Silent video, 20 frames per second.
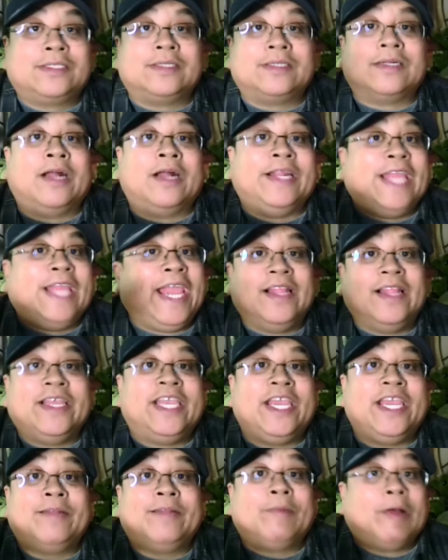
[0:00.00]
an
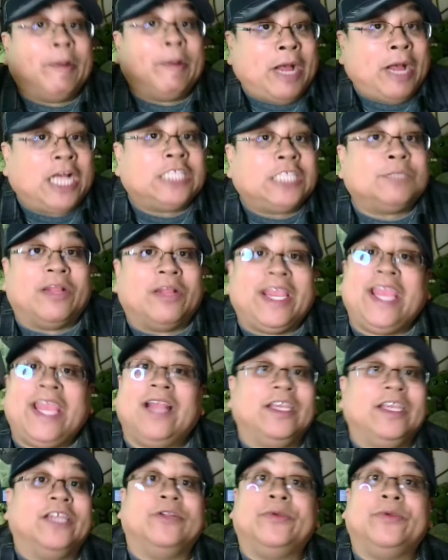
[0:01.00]
alien, a possible
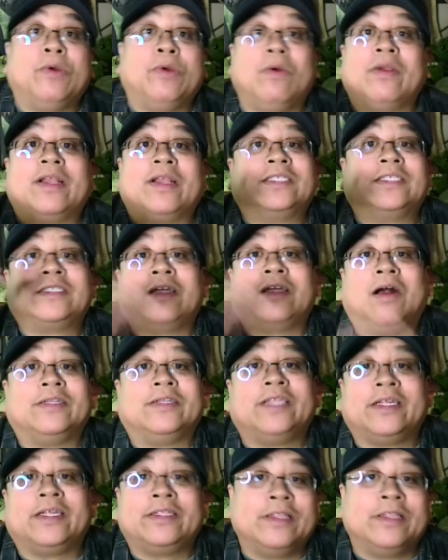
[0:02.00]
alien, New York is
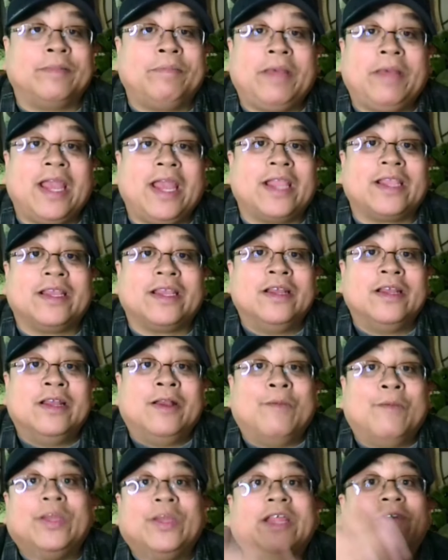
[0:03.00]
contacting the back,
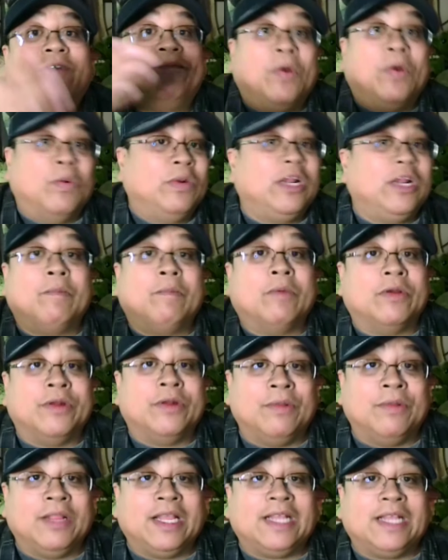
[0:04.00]
with a phone number,
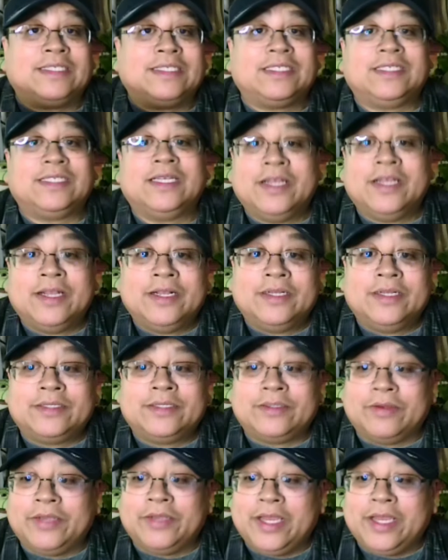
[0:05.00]
no less.
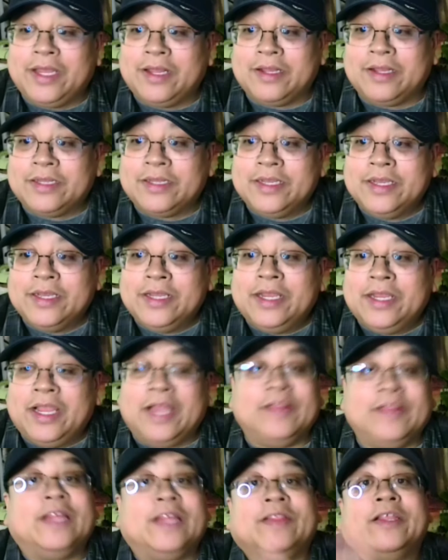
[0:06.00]
So yeah,
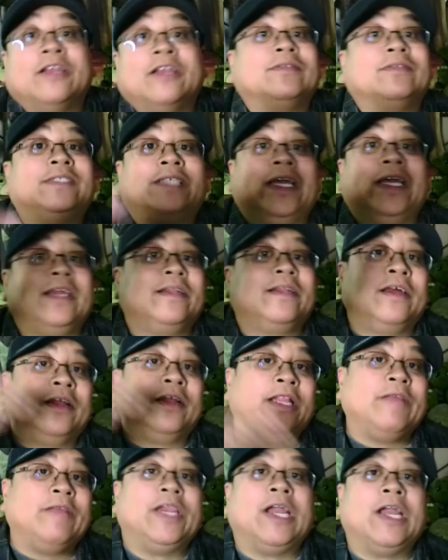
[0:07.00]
and then there's that uh,
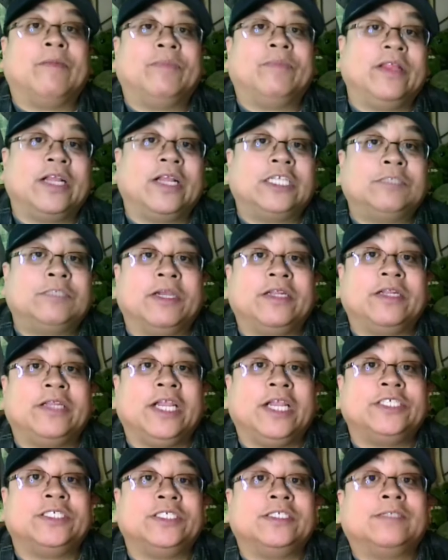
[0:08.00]
living up to the
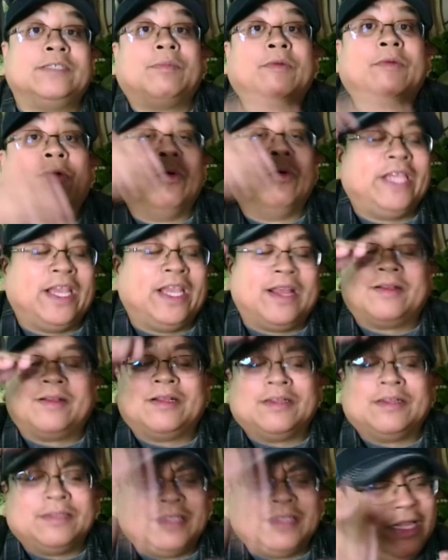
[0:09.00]
expectations. Oh yeah,
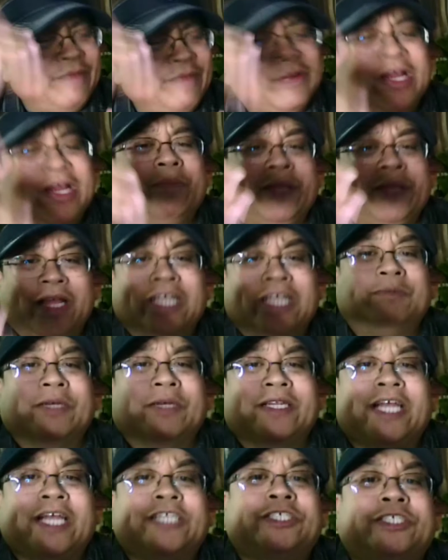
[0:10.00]
living up to the
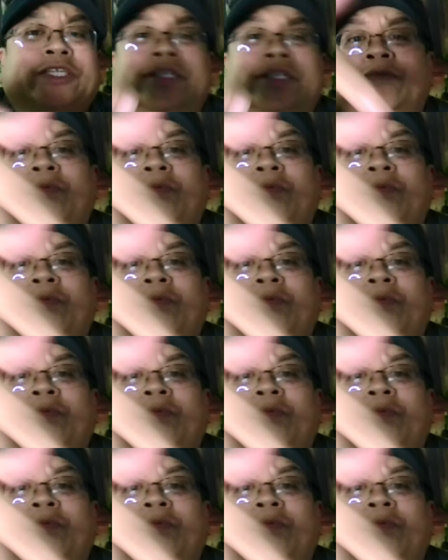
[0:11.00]
expectations